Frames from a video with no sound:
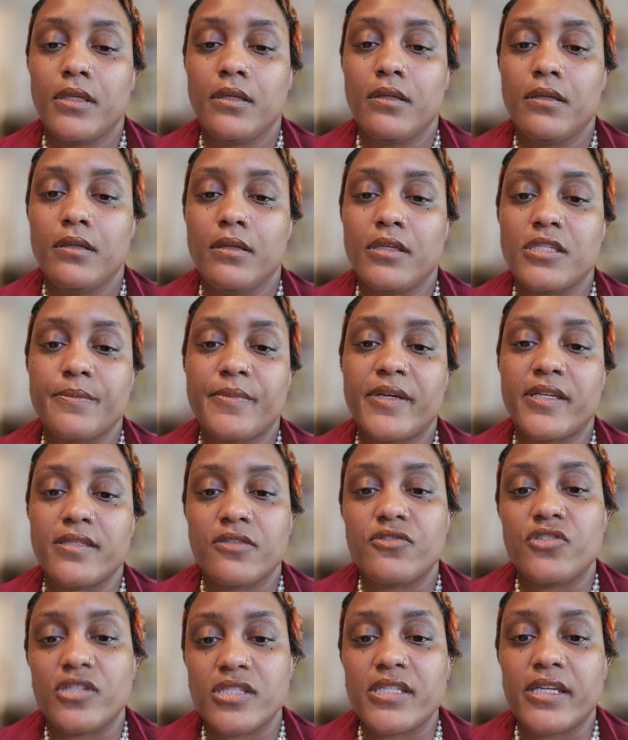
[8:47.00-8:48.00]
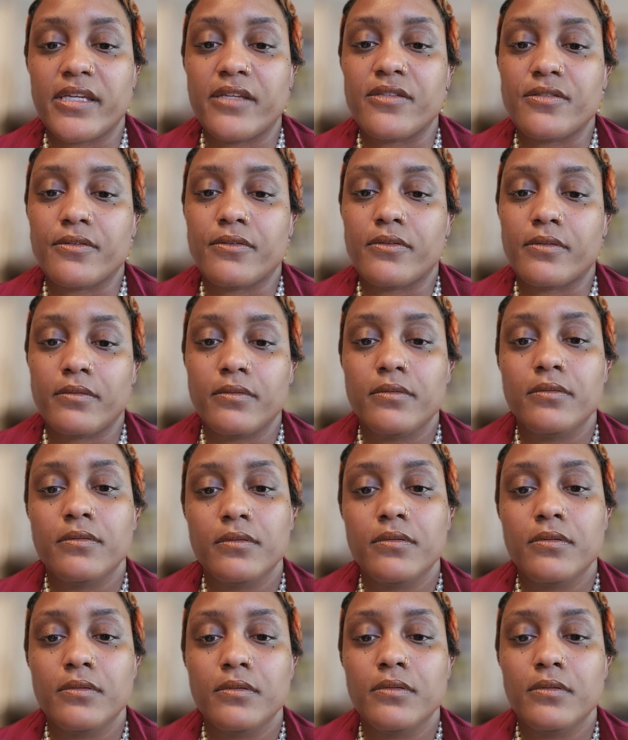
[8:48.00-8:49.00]
it's best to just answer
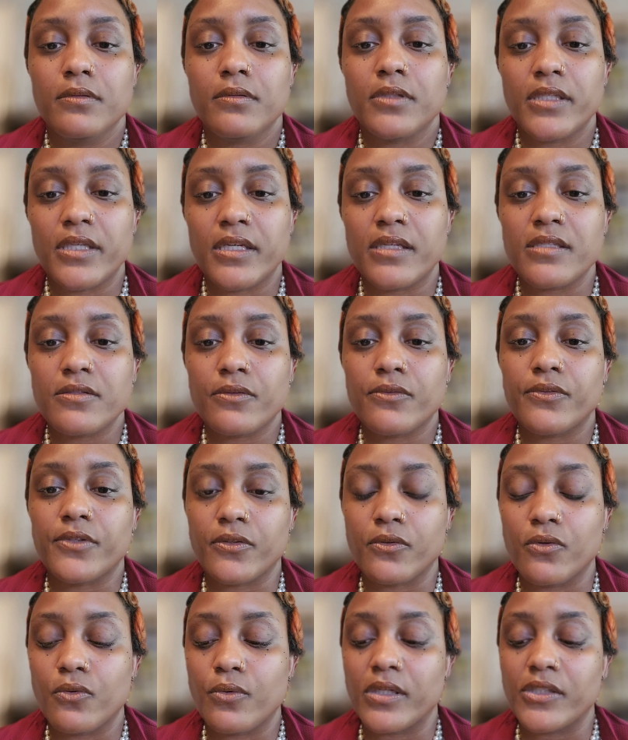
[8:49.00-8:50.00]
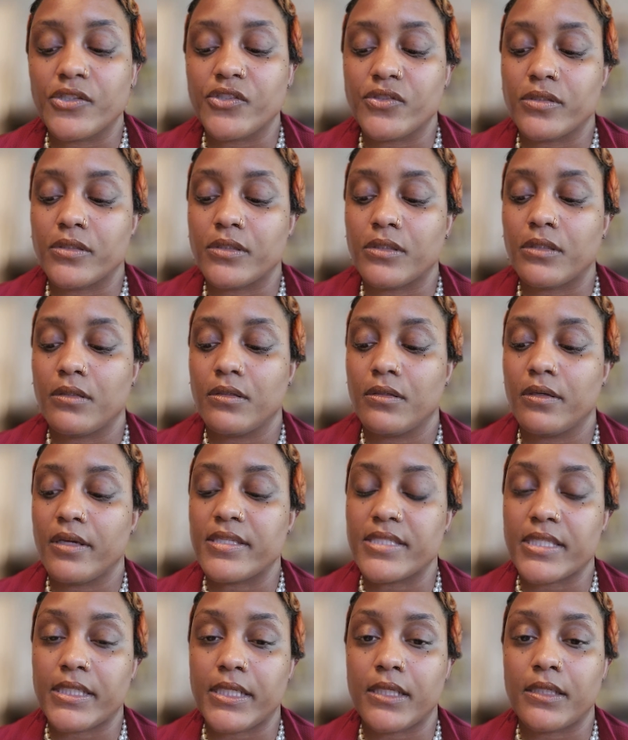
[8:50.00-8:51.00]
the yes or no question as
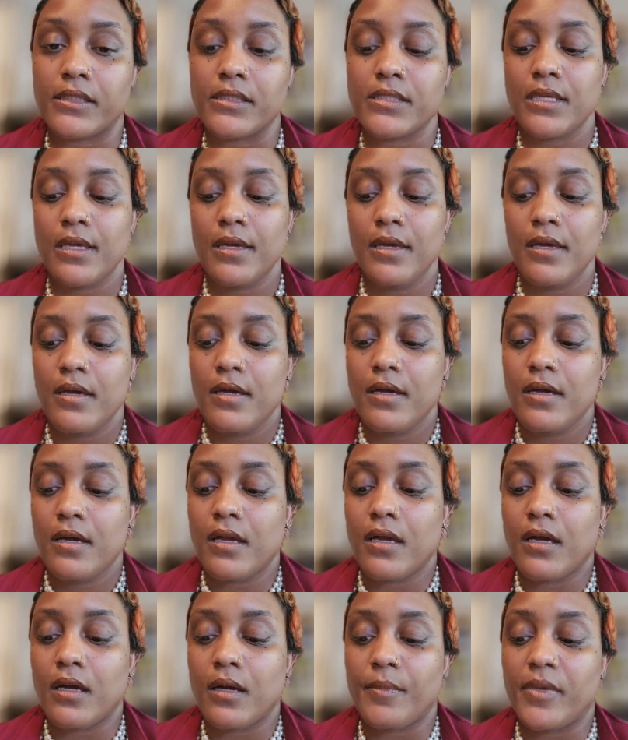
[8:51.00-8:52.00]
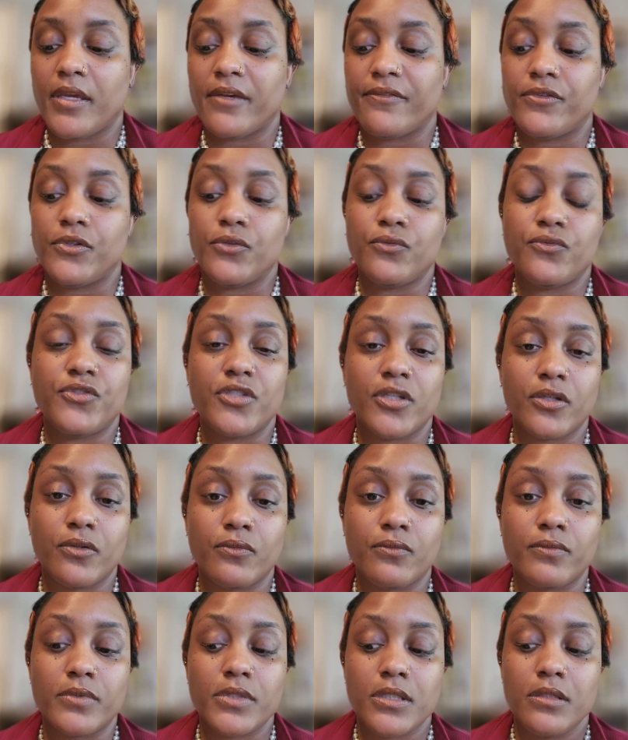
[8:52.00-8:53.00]
it is. If you
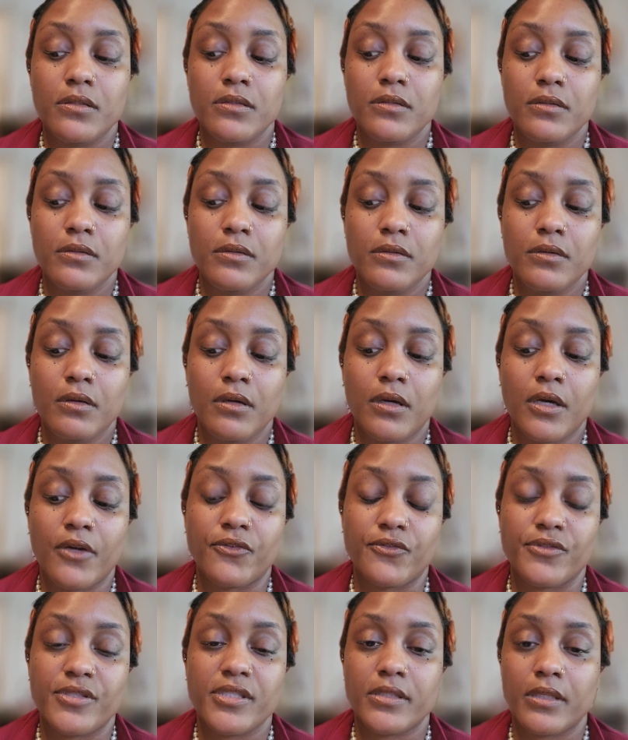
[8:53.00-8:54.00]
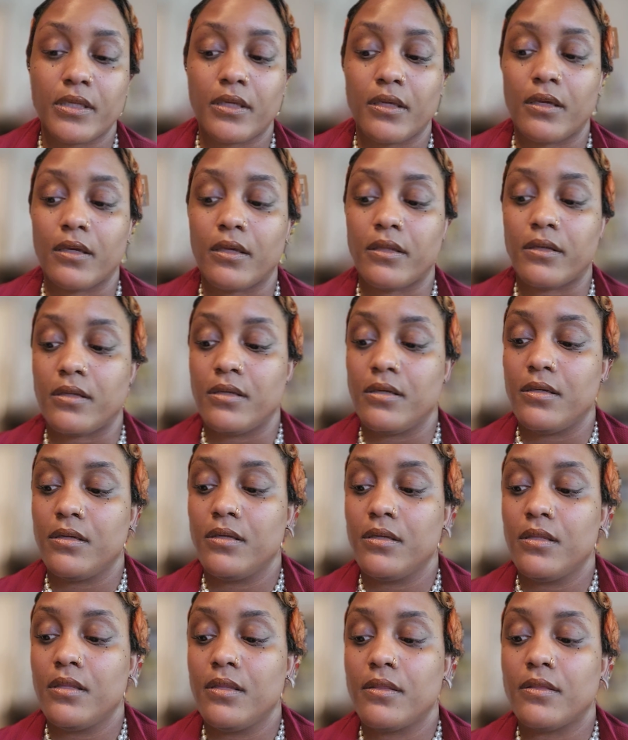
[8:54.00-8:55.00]
don't understand
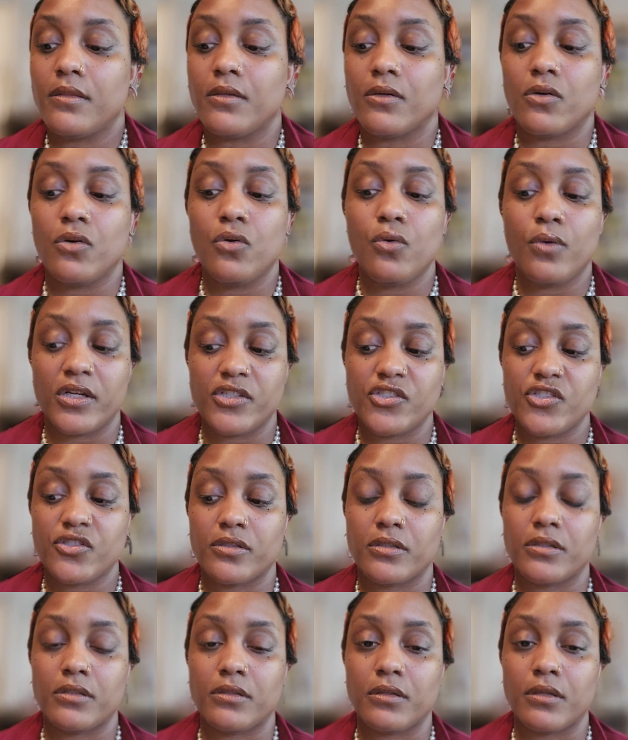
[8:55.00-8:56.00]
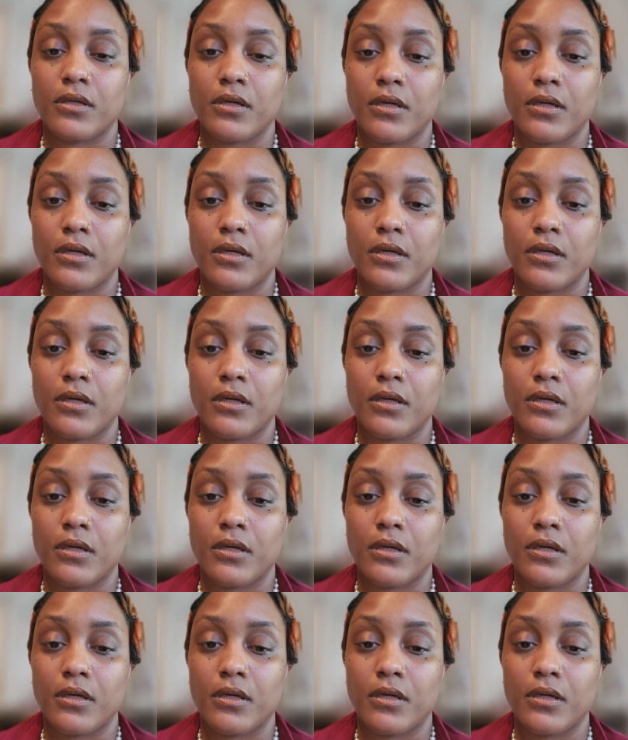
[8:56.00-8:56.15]
the question,